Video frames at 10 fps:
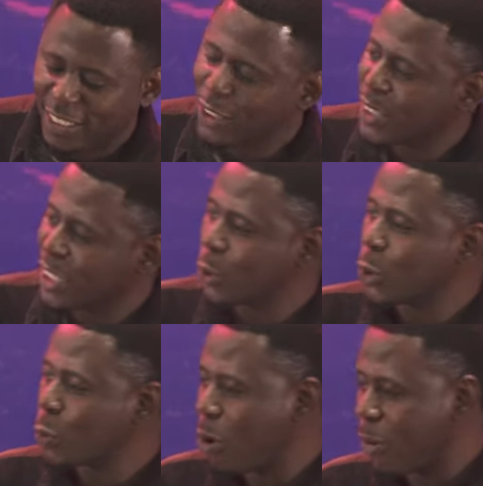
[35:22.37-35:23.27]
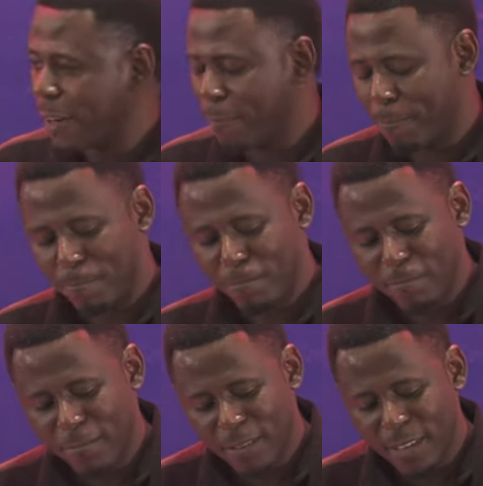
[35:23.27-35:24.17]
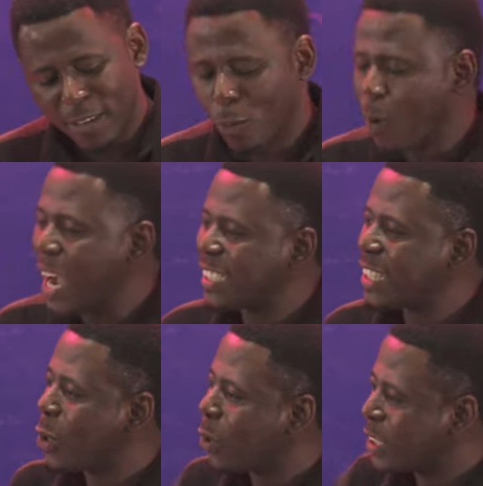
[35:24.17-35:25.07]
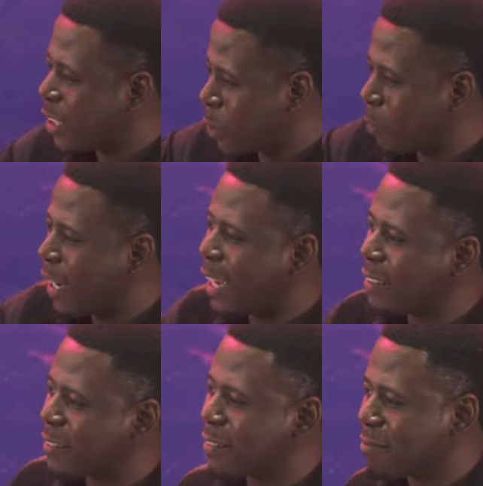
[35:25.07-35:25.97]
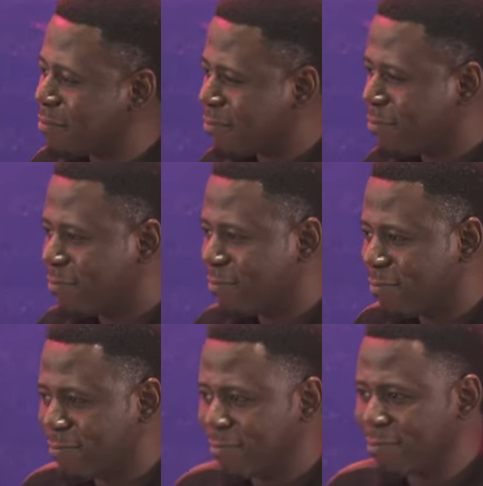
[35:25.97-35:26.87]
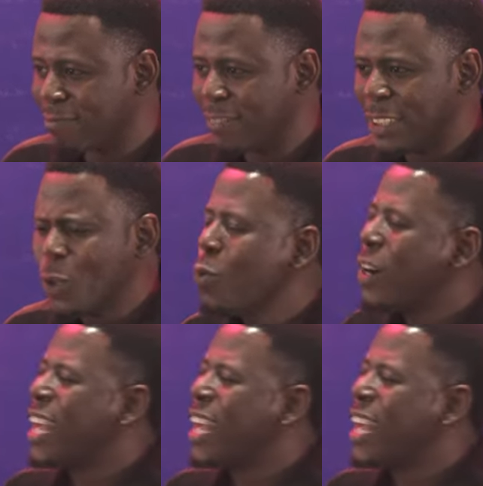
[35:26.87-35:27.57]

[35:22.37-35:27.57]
Jesus said, Don't worry. Why? He said, God shall supply it. Don't